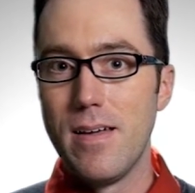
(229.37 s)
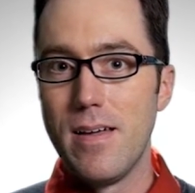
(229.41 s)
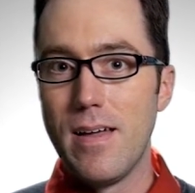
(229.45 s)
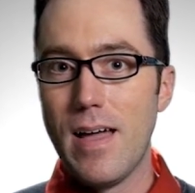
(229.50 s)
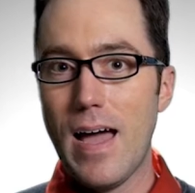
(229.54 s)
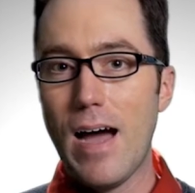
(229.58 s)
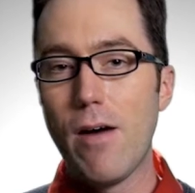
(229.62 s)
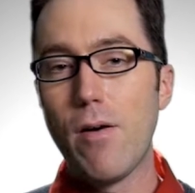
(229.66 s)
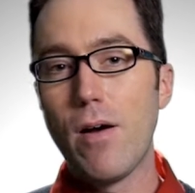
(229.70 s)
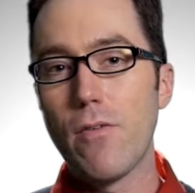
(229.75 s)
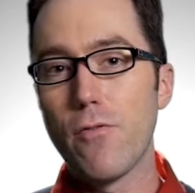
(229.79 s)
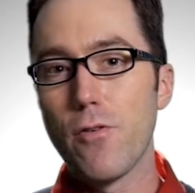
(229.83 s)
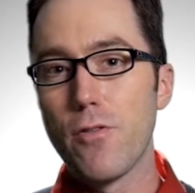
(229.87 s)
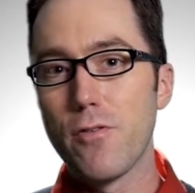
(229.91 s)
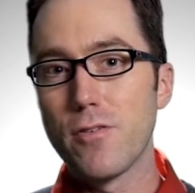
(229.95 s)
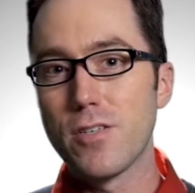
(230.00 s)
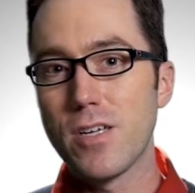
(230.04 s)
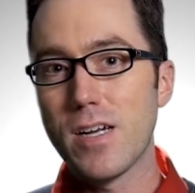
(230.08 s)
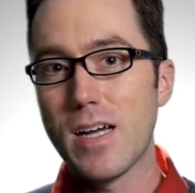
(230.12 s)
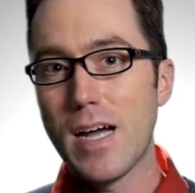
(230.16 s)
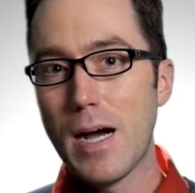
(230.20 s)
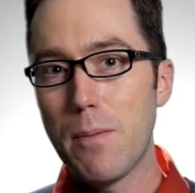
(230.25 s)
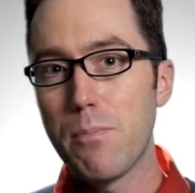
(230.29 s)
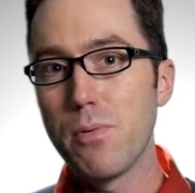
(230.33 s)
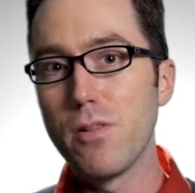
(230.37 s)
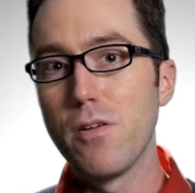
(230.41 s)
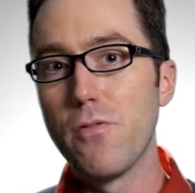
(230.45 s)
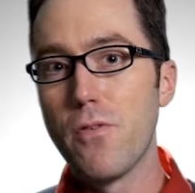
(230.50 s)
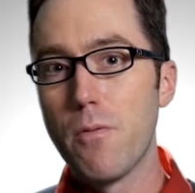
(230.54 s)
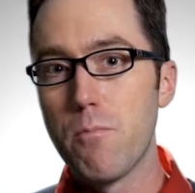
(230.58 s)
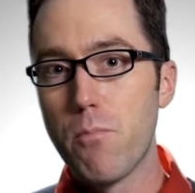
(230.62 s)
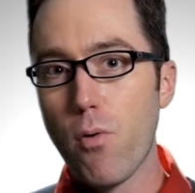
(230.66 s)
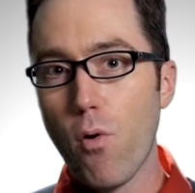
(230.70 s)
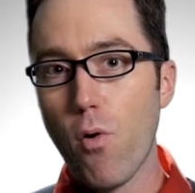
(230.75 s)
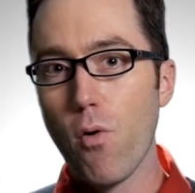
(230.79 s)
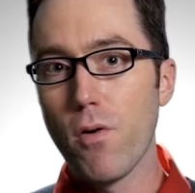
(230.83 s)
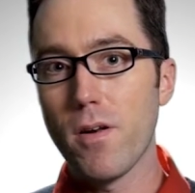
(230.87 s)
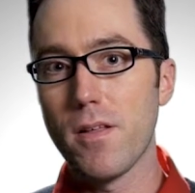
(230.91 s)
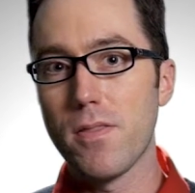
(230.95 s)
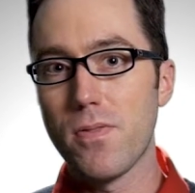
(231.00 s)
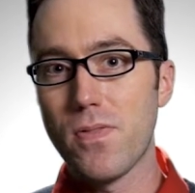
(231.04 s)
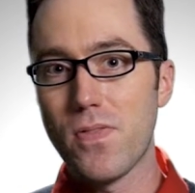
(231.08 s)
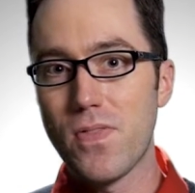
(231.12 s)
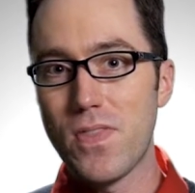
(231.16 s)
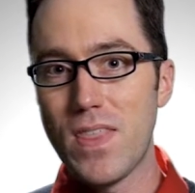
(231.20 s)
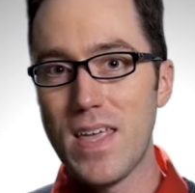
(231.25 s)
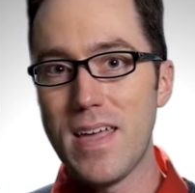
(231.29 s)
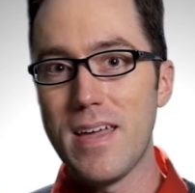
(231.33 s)
However, there's a couple of important
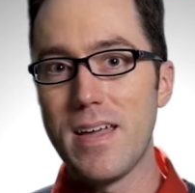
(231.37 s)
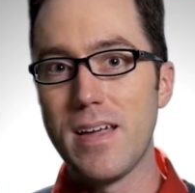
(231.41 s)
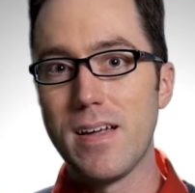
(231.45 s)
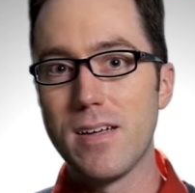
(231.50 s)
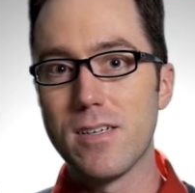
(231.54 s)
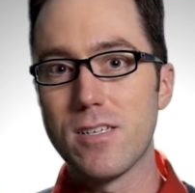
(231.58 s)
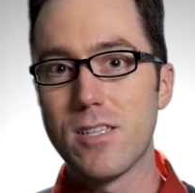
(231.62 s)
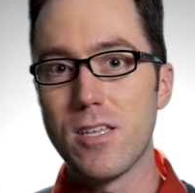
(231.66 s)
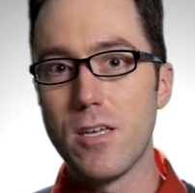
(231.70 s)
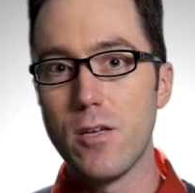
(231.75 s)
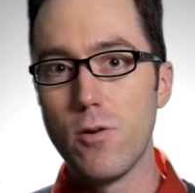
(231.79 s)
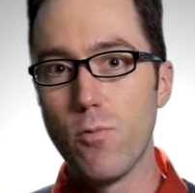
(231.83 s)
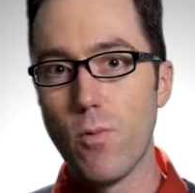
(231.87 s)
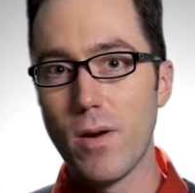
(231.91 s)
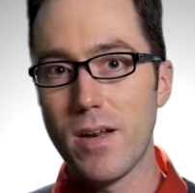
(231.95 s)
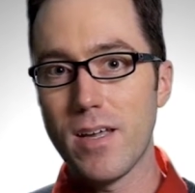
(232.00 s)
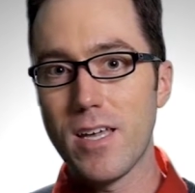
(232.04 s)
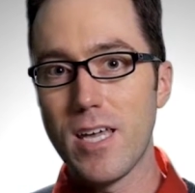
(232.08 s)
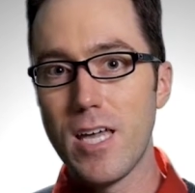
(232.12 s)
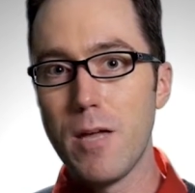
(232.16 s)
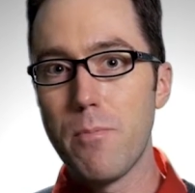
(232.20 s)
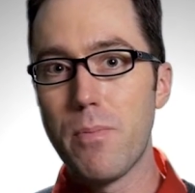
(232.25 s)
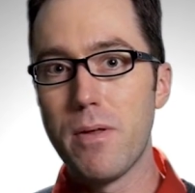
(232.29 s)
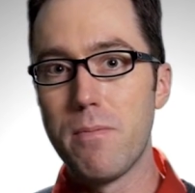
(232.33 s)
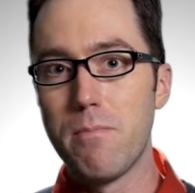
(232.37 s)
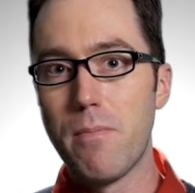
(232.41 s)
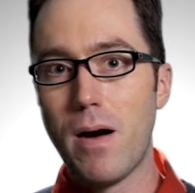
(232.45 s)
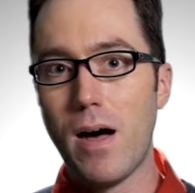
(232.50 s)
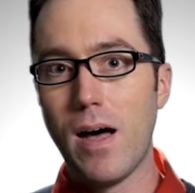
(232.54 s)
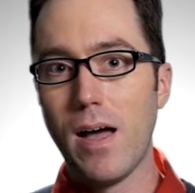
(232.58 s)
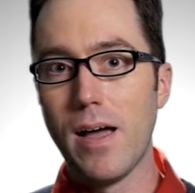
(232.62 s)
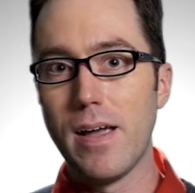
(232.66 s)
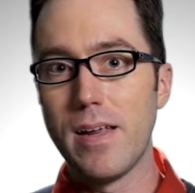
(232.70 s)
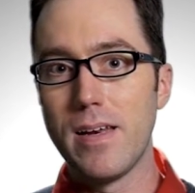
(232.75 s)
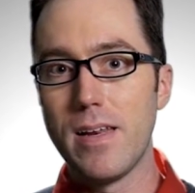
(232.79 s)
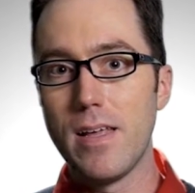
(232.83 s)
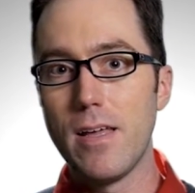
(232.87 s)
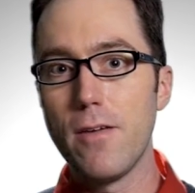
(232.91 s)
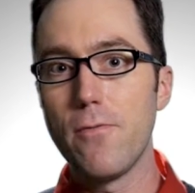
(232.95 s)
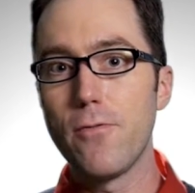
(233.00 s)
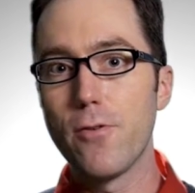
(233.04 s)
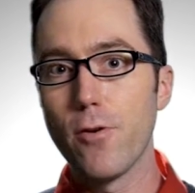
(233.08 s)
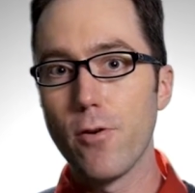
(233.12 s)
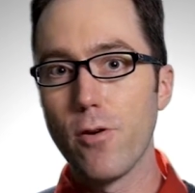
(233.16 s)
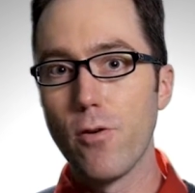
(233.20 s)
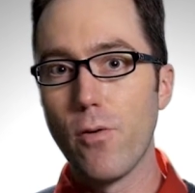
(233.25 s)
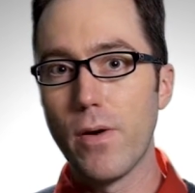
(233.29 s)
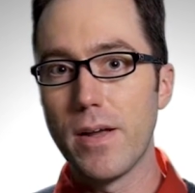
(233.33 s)
things that you want to keep in mind if
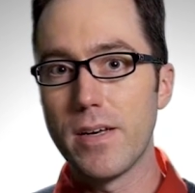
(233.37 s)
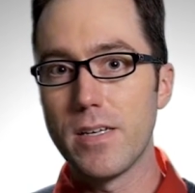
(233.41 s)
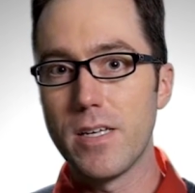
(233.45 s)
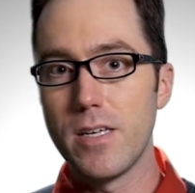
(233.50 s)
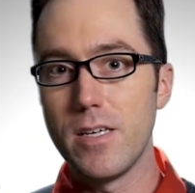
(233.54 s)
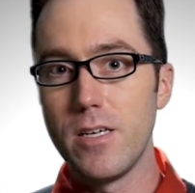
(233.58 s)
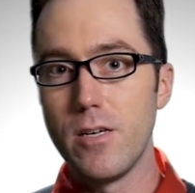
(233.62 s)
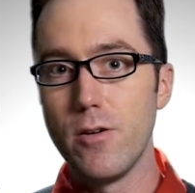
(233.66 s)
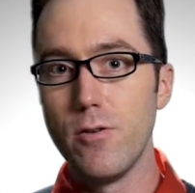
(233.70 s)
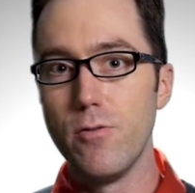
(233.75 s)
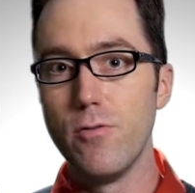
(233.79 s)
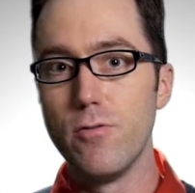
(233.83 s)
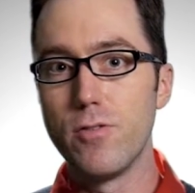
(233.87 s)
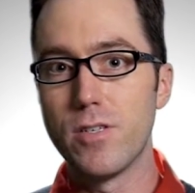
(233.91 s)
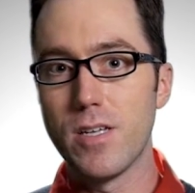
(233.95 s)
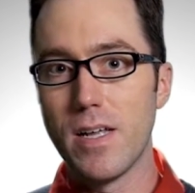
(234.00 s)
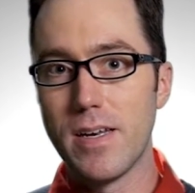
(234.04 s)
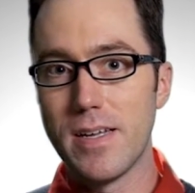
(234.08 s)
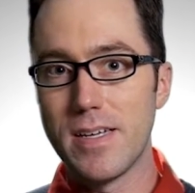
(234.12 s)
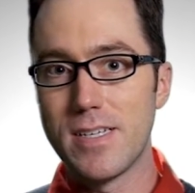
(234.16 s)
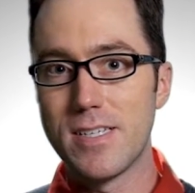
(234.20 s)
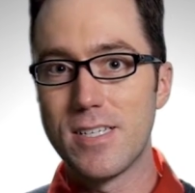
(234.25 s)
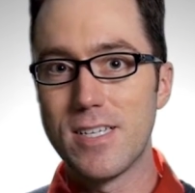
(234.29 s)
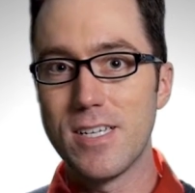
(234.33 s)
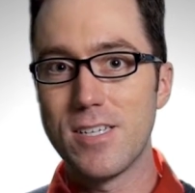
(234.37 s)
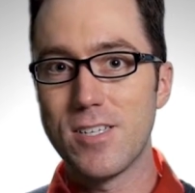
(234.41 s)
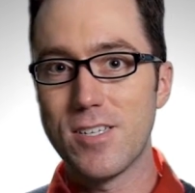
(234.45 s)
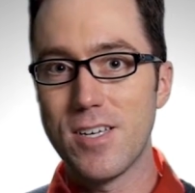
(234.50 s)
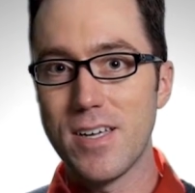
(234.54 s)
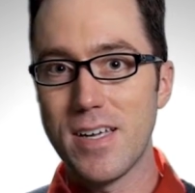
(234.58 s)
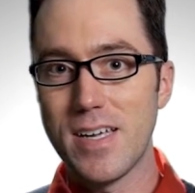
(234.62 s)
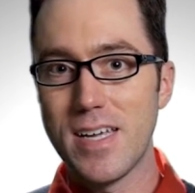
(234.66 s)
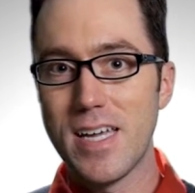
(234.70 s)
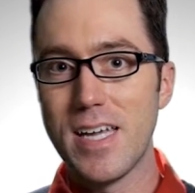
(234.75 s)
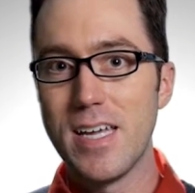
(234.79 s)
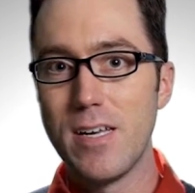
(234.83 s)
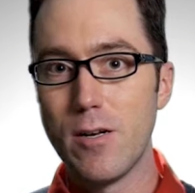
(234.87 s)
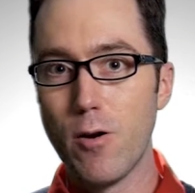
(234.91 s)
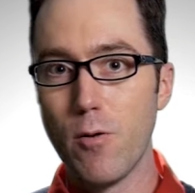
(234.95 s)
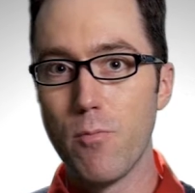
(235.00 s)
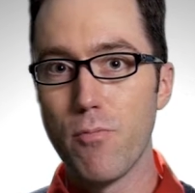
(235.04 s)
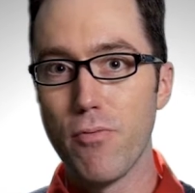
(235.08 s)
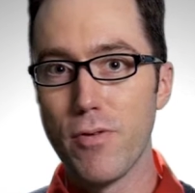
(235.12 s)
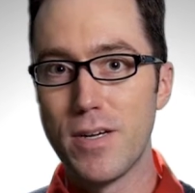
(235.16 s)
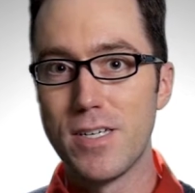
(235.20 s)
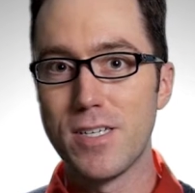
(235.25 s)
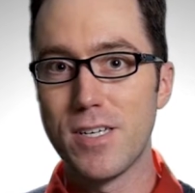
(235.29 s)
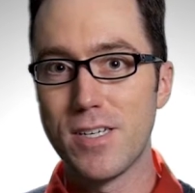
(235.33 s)
you're going to use an existing keynote
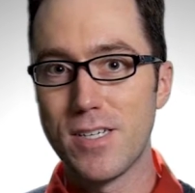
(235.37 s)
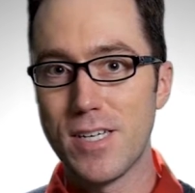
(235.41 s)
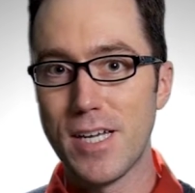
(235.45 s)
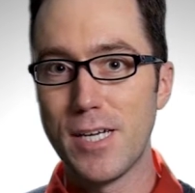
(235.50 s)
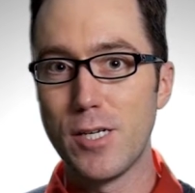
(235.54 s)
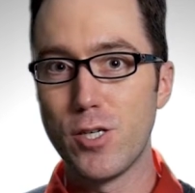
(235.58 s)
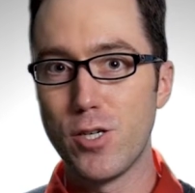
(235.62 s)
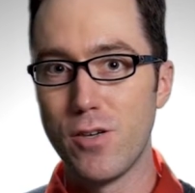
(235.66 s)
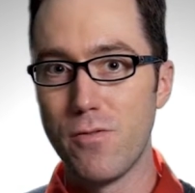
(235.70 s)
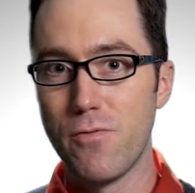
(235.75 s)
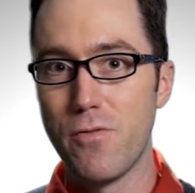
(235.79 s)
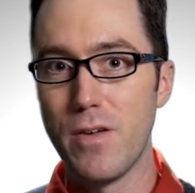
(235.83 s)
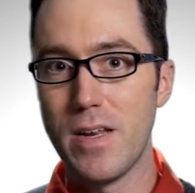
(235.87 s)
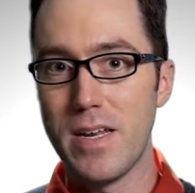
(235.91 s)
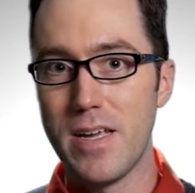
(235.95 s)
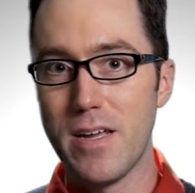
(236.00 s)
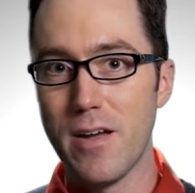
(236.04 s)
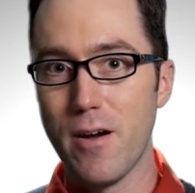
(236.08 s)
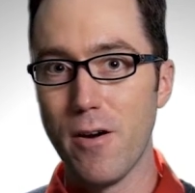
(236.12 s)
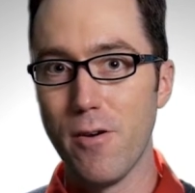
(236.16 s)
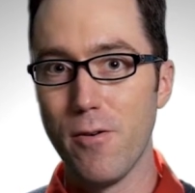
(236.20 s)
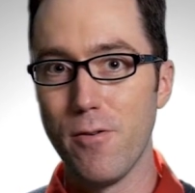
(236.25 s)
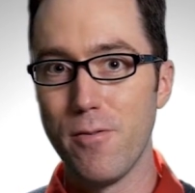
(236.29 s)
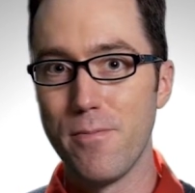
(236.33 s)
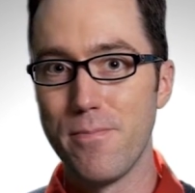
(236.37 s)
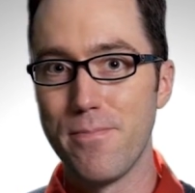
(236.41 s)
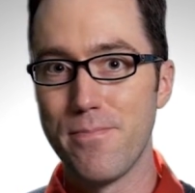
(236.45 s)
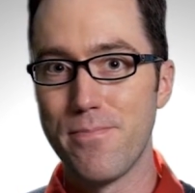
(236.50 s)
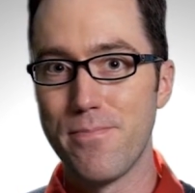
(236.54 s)
presentation video.